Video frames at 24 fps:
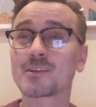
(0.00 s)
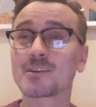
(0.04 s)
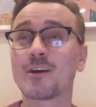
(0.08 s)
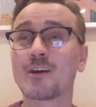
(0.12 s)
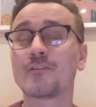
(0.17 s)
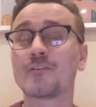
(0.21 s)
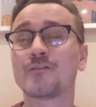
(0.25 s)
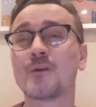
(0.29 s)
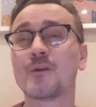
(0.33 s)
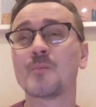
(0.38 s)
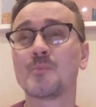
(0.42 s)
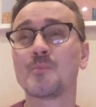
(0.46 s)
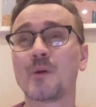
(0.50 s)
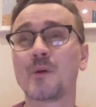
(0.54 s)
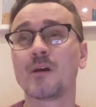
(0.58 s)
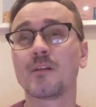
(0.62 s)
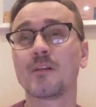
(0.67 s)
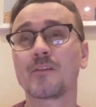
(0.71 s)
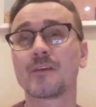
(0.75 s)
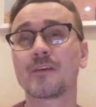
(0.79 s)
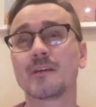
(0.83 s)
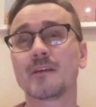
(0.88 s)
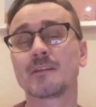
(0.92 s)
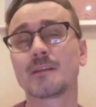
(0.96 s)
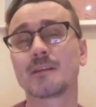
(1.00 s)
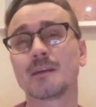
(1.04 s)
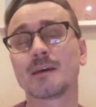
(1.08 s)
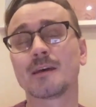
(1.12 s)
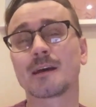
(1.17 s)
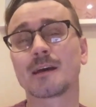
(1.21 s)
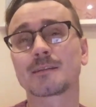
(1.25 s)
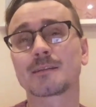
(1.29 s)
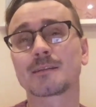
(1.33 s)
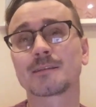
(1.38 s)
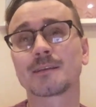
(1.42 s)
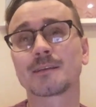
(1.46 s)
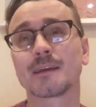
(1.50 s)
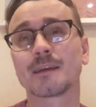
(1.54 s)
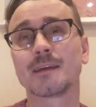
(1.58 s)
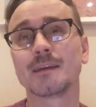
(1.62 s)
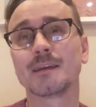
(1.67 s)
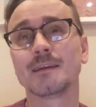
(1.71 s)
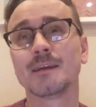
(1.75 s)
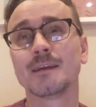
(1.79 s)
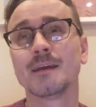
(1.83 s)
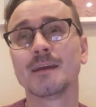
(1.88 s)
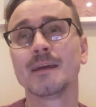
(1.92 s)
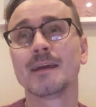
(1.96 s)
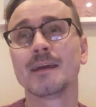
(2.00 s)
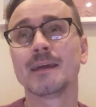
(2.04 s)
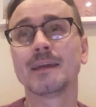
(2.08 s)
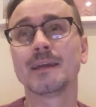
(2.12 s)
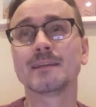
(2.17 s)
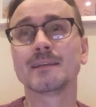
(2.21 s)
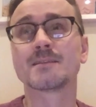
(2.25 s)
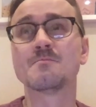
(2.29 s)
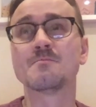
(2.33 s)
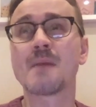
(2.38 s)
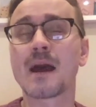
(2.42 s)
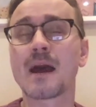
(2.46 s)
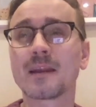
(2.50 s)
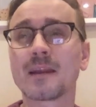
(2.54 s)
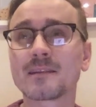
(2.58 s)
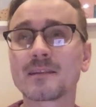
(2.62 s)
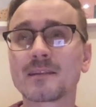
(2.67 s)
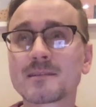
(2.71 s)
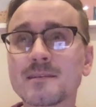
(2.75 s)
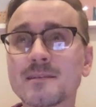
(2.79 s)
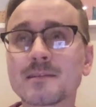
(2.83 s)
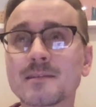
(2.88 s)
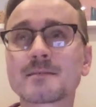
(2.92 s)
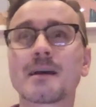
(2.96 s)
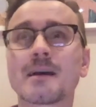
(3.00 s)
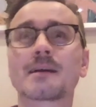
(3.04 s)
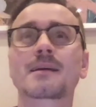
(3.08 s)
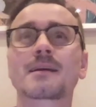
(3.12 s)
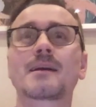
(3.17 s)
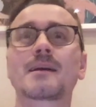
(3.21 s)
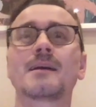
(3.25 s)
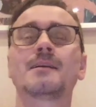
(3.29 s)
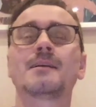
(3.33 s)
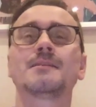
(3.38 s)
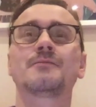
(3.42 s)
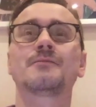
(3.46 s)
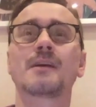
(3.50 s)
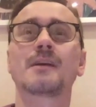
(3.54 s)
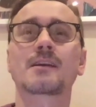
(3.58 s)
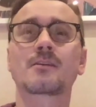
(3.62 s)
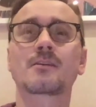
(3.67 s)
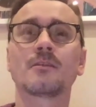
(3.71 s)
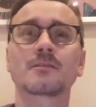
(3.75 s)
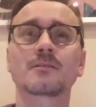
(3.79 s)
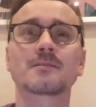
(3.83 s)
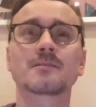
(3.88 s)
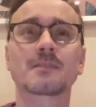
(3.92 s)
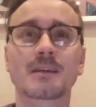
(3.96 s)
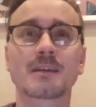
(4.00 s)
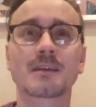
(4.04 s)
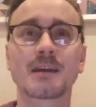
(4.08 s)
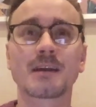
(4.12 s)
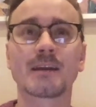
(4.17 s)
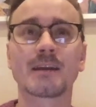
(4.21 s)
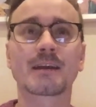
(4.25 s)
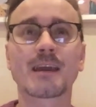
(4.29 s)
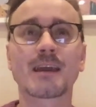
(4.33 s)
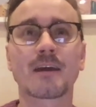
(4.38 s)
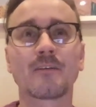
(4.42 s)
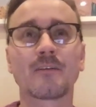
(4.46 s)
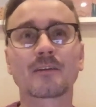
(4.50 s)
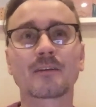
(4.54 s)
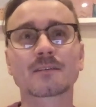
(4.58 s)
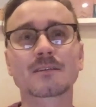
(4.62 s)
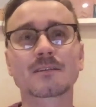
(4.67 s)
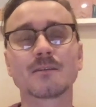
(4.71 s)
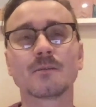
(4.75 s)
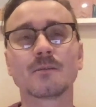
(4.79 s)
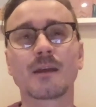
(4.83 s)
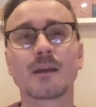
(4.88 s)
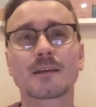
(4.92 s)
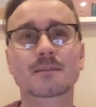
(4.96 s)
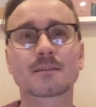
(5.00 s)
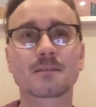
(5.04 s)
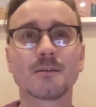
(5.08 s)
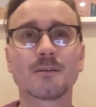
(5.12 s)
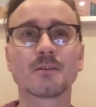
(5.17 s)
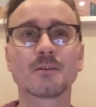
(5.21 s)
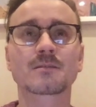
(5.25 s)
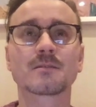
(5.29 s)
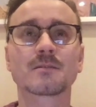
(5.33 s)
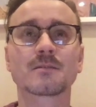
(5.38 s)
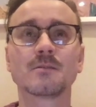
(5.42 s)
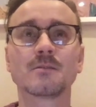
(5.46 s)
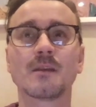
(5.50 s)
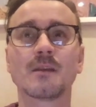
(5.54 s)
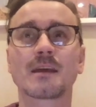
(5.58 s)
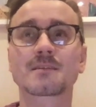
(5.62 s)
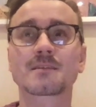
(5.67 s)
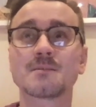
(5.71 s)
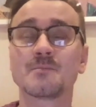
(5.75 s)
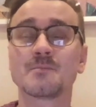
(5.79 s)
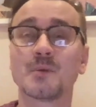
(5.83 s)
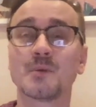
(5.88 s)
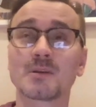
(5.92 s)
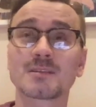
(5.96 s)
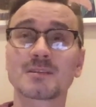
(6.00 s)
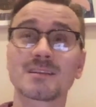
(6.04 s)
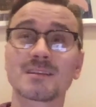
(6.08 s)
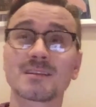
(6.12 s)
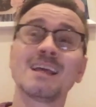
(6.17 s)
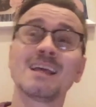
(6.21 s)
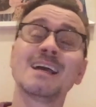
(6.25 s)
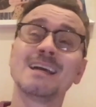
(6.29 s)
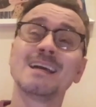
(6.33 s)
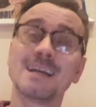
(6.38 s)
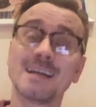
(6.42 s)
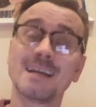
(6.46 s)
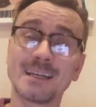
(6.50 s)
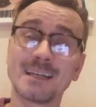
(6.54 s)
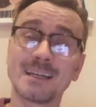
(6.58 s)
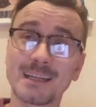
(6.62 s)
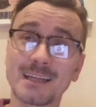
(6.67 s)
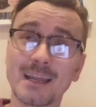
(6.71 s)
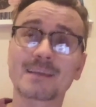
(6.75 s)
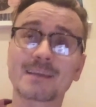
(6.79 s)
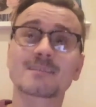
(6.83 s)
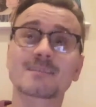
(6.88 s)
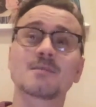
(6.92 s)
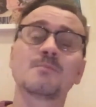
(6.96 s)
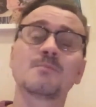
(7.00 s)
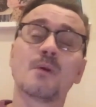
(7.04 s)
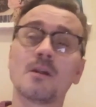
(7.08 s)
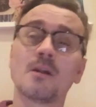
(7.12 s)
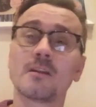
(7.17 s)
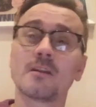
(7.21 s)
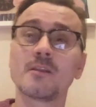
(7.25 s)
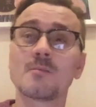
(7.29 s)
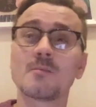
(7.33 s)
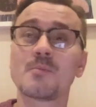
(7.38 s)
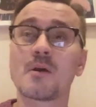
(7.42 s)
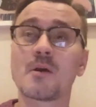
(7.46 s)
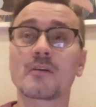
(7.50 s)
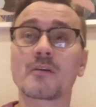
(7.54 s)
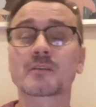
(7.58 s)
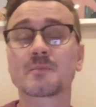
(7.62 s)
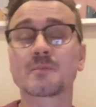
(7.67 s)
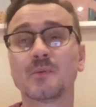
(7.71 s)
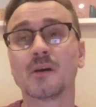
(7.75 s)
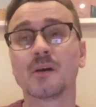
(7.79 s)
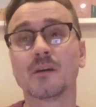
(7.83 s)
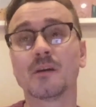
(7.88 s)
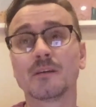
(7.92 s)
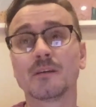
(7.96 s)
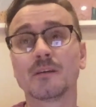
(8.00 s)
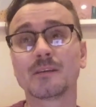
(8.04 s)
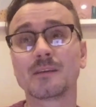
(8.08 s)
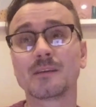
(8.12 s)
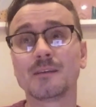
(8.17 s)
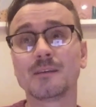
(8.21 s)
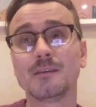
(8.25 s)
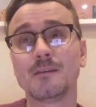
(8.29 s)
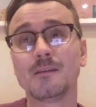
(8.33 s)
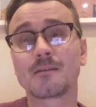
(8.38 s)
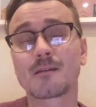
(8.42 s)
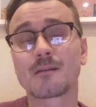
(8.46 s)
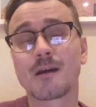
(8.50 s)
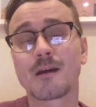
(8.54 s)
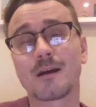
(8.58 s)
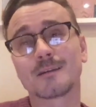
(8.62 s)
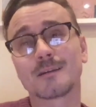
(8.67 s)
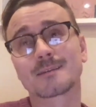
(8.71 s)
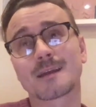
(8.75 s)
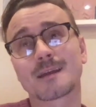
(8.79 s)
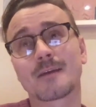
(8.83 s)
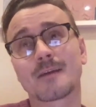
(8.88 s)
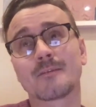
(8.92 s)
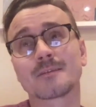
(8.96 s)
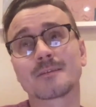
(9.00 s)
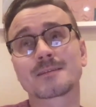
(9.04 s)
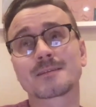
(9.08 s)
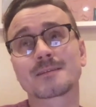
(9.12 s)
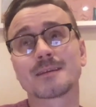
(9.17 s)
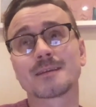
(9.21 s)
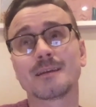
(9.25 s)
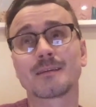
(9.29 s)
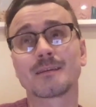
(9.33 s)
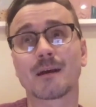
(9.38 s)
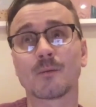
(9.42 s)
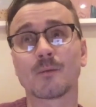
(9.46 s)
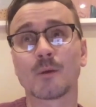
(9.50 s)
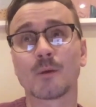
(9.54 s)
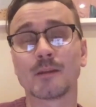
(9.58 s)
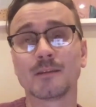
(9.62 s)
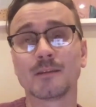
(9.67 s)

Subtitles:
sort of football that I think he demands. He's that kind of like Costa kind of character who likes the hustle, who likes the bustle, and he likes the ball in the box. But you can't guarantee that